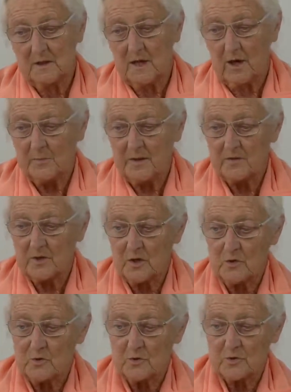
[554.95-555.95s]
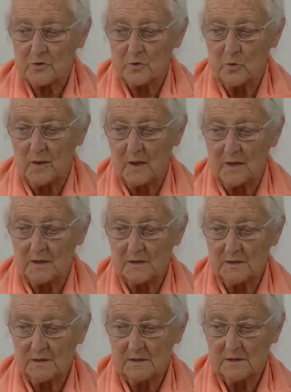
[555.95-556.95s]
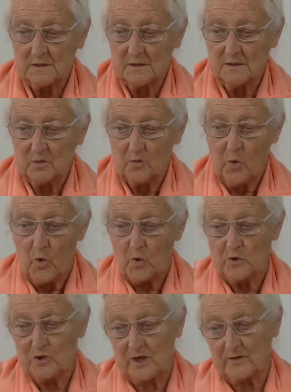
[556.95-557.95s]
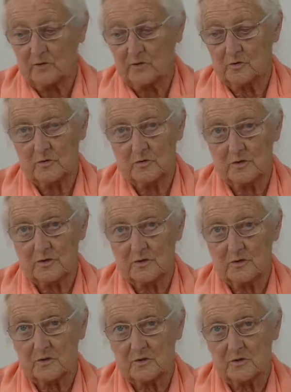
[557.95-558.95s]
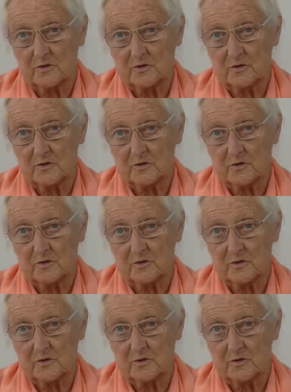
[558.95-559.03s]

have been those who were war generals